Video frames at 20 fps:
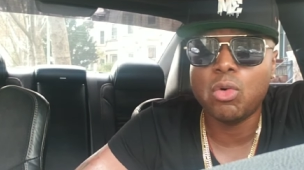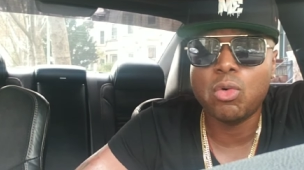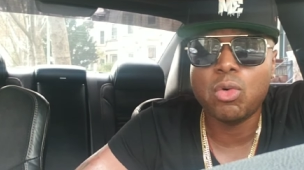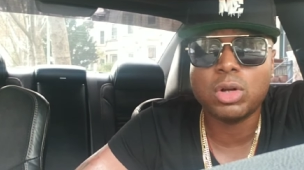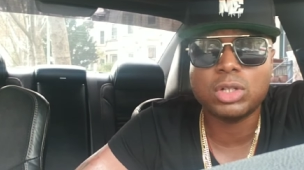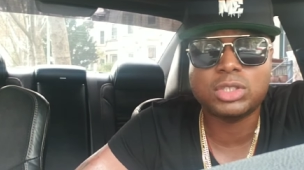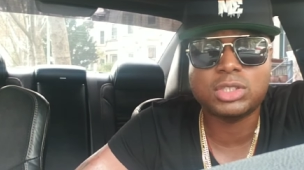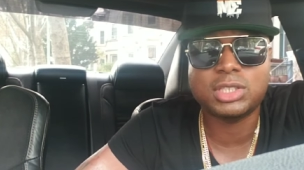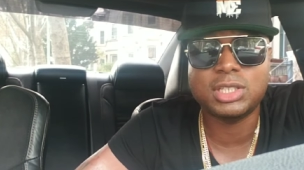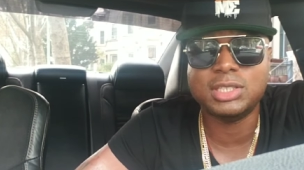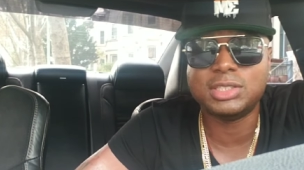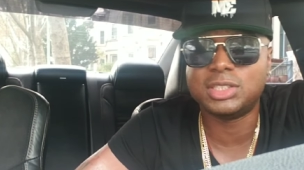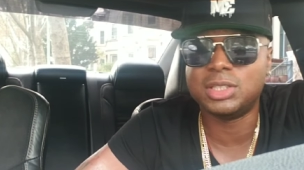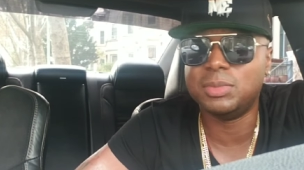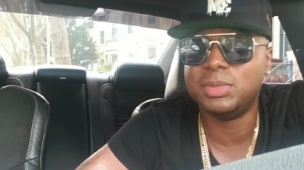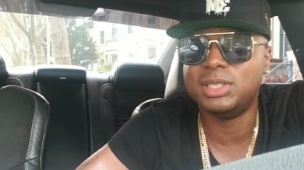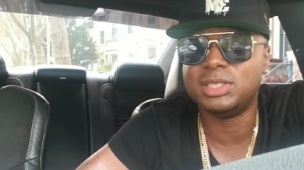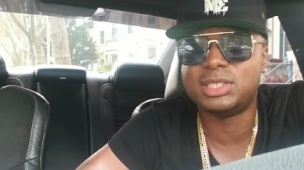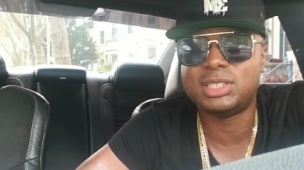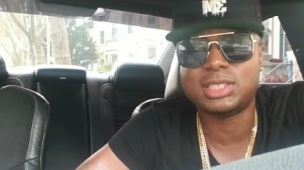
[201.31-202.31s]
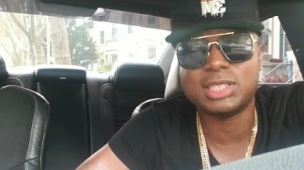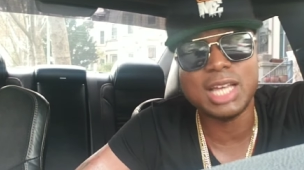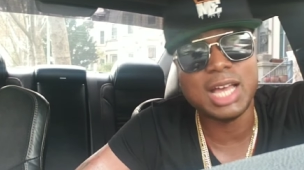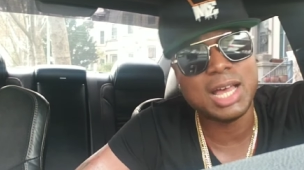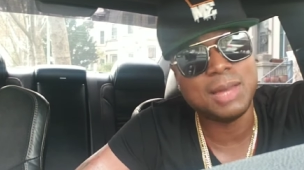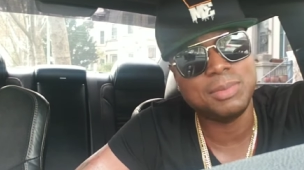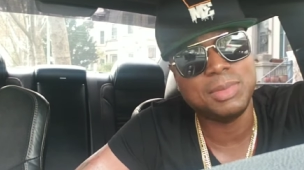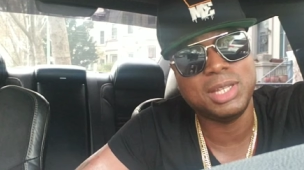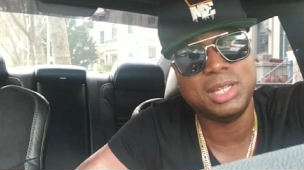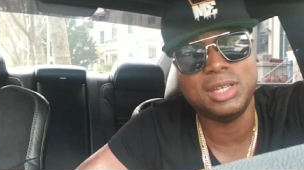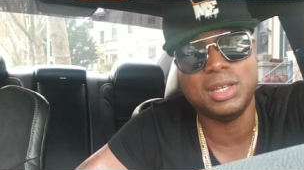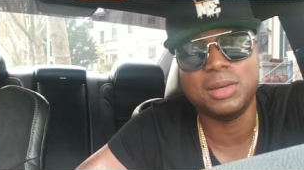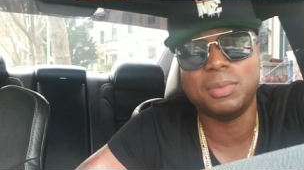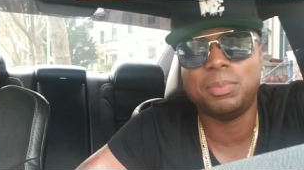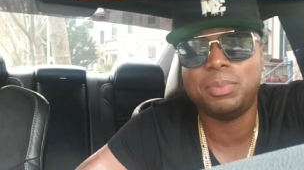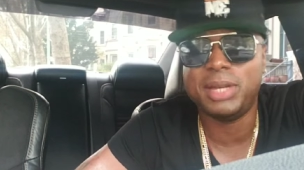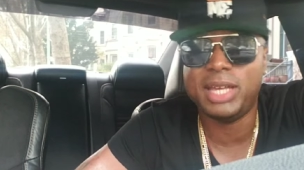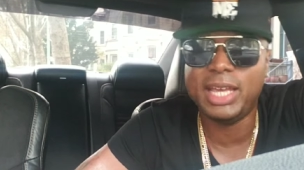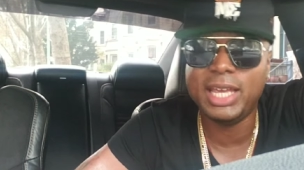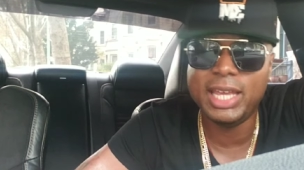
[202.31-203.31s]
Autism,
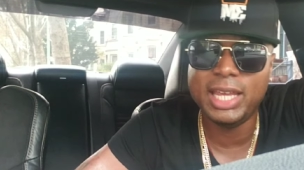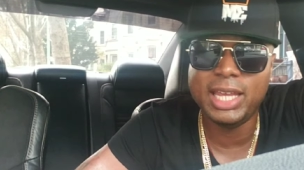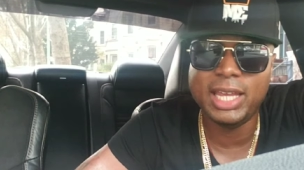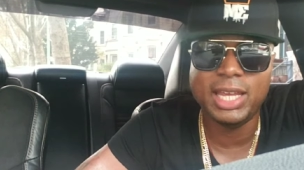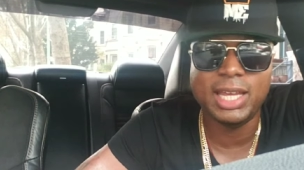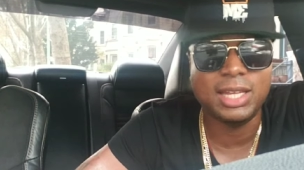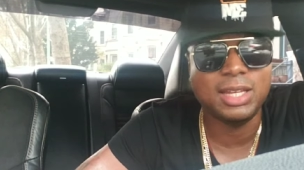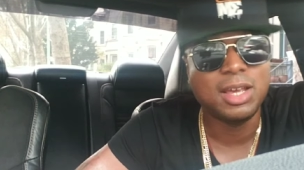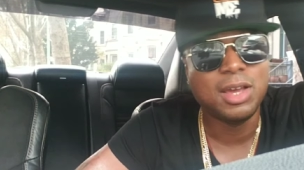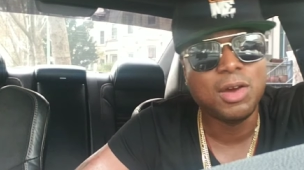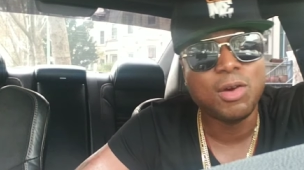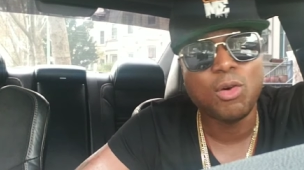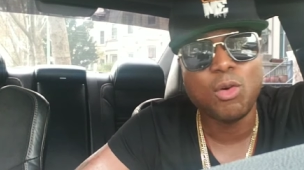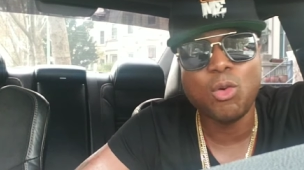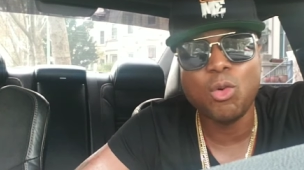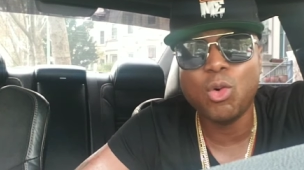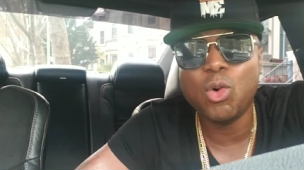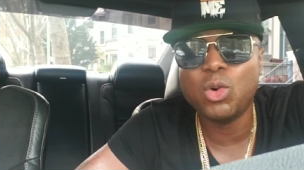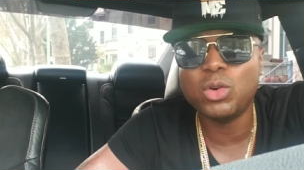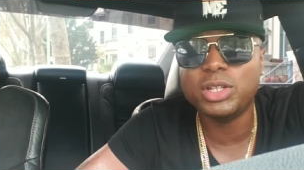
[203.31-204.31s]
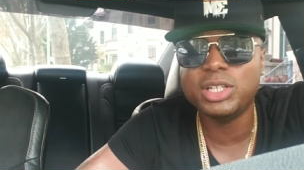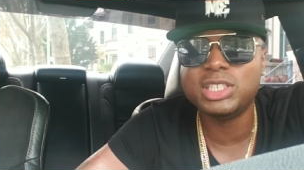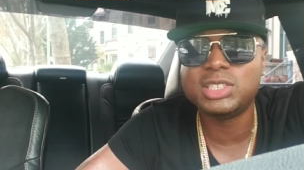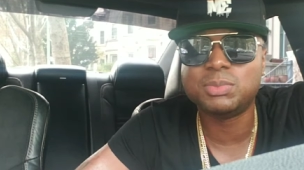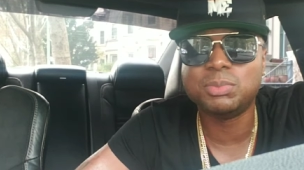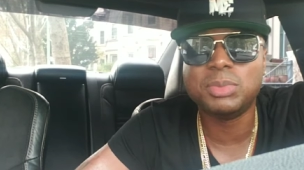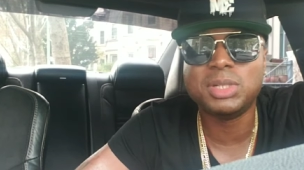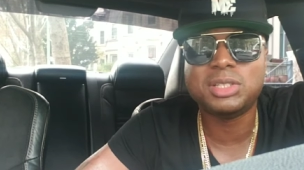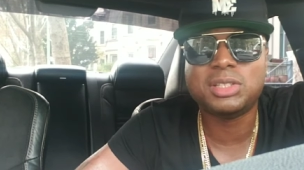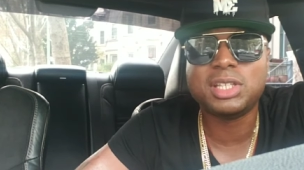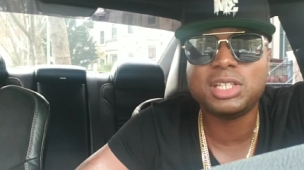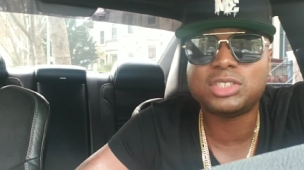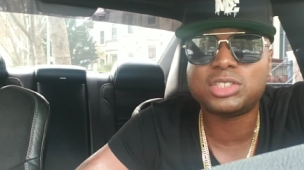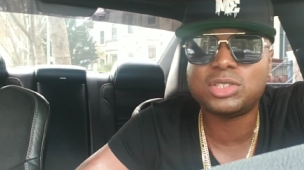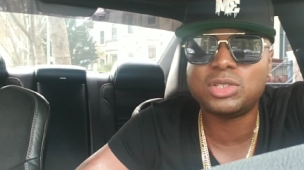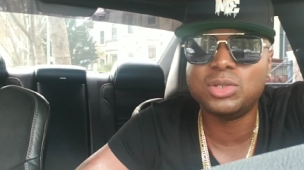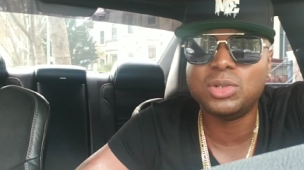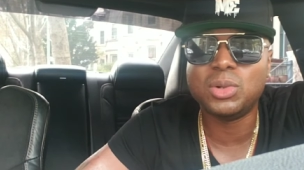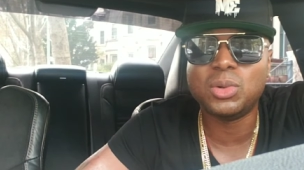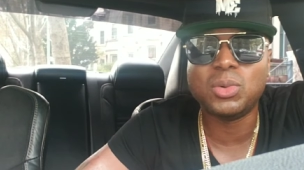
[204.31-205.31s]
insomnia, pain, all these
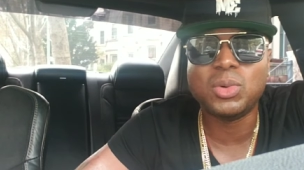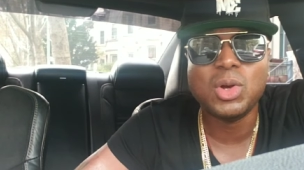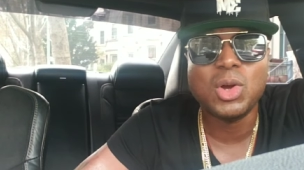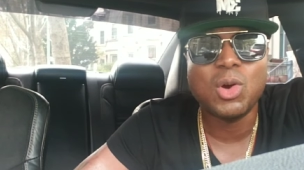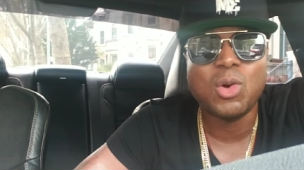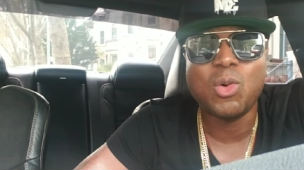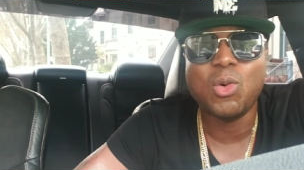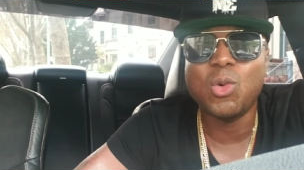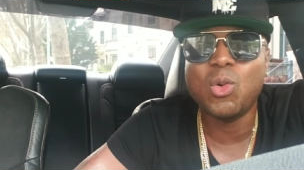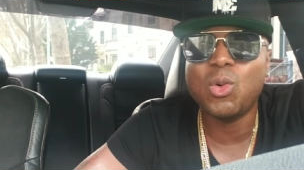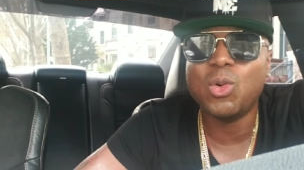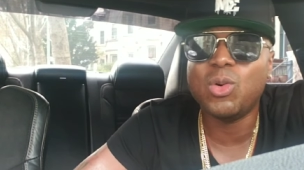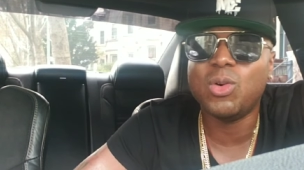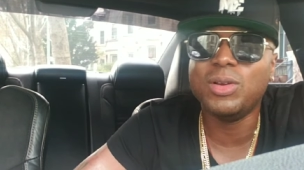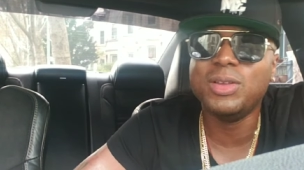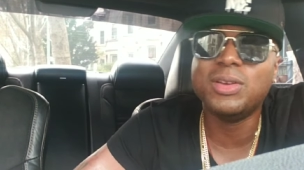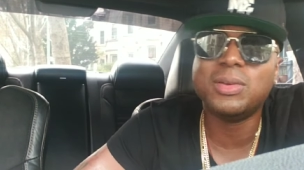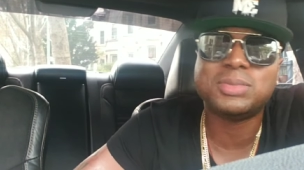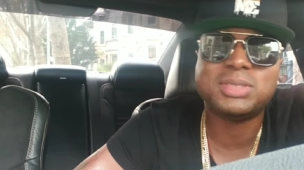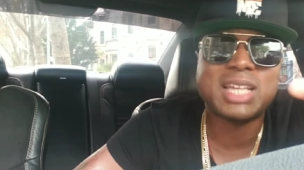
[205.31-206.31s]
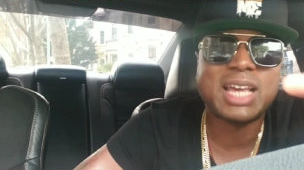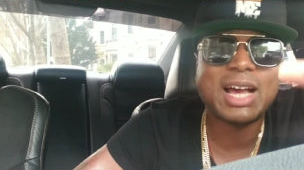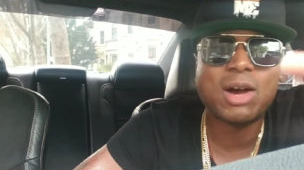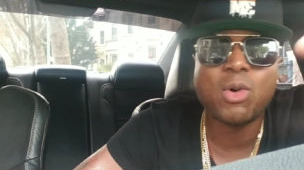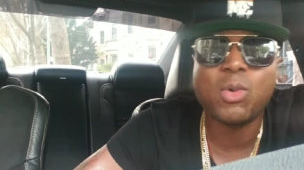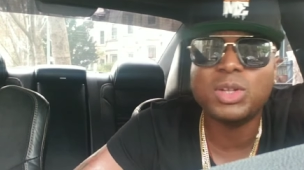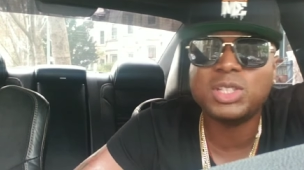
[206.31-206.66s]
medicinal, you know what I'm saying?